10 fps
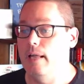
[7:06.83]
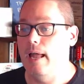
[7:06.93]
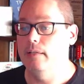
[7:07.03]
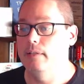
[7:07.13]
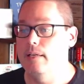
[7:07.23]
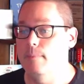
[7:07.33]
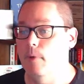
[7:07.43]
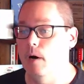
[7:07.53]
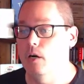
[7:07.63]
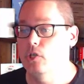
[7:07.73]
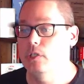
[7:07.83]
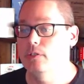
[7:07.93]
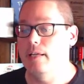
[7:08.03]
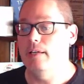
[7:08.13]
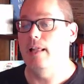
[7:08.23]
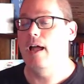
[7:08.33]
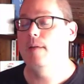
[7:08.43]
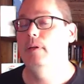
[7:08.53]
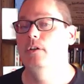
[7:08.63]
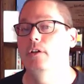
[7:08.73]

at the margins and alignment.